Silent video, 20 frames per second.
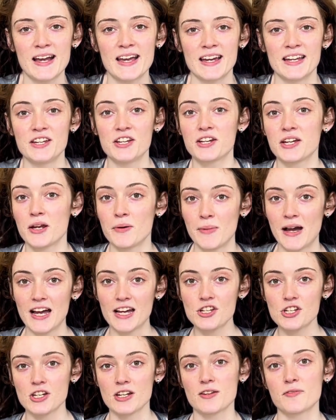And you can
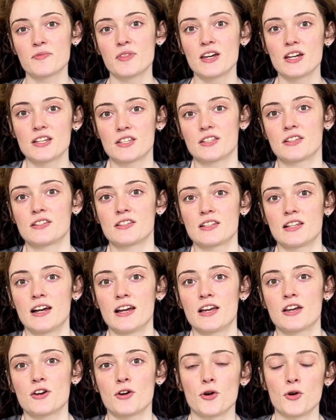imagine if this is
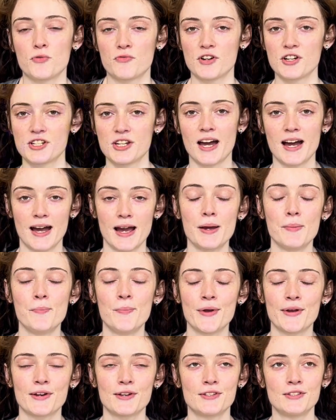like over time,
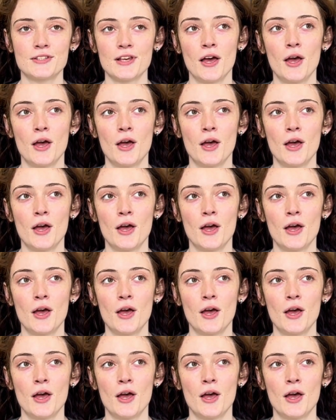because